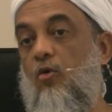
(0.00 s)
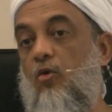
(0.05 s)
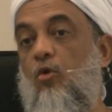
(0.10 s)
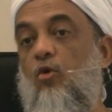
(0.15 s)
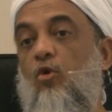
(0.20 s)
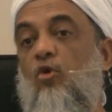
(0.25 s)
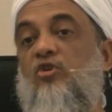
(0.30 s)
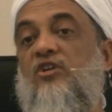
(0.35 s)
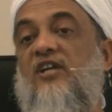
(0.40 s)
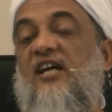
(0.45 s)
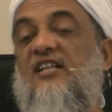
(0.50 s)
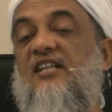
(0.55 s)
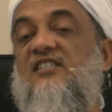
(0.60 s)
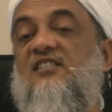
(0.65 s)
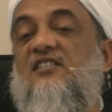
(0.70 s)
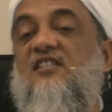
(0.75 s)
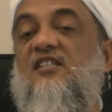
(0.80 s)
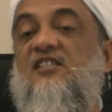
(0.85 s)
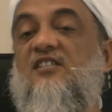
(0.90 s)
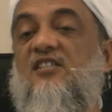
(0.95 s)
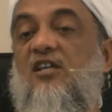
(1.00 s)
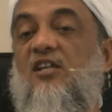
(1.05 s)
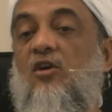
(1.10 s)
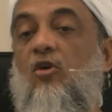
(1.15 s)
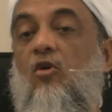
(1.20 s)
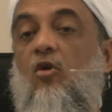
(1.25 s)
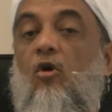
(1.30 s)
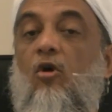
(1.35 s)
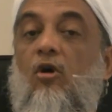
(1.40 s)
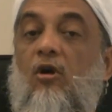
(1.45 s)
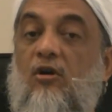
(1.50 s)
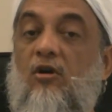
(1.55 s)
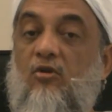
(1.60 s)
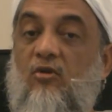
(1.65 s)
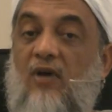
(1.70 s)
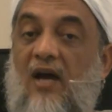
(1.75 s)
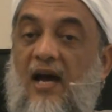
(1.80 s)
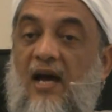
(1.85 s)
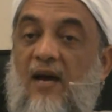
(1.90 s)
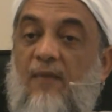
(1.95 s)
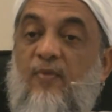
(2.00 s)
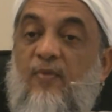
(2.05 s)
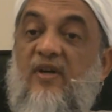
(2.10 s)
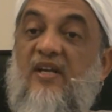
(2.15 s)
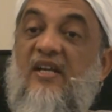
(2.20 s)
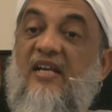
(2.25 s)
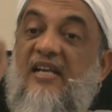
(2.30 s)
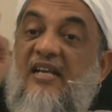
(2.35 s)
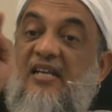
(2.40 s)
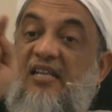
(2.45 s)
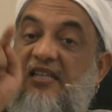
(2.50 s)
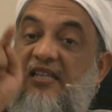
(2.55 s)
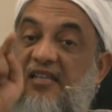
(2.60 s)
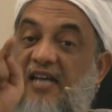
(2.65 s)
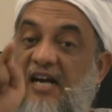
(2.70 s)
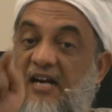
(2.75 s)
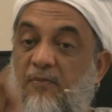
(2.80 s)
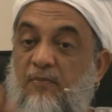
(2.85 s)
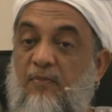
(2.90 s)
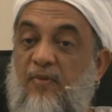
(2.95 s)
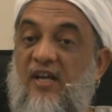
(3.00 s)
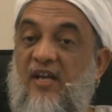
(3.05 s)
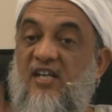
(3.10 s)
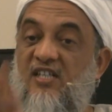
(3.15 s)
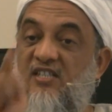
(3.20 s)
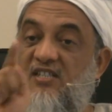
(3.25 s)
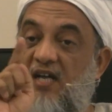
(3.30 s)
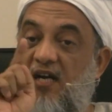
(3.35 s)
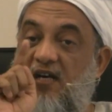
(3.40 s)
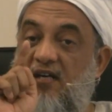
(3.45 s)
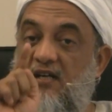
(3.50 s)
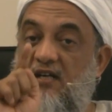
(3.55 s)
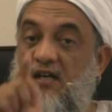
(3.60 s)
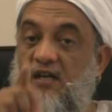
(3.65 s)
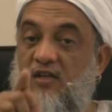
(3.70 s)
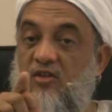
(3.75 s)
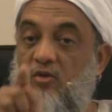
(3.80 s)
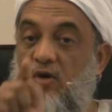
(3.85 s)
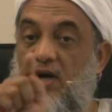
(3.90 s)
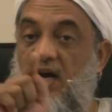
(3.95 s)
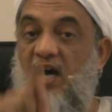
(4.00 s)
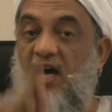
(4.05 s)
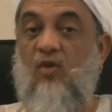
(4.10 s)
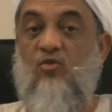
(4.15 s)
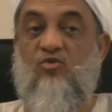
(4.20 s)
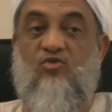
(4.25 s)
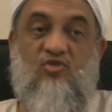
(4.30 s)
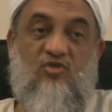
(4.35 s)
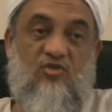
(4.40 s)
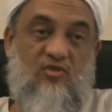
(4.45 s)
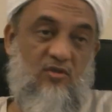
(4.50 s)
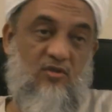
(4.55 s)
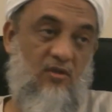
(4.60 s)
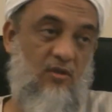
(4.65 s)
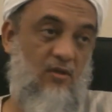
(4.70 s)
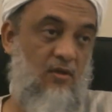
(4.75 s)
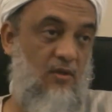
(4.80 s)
Who tells the sinkhole to happen in that place under your house?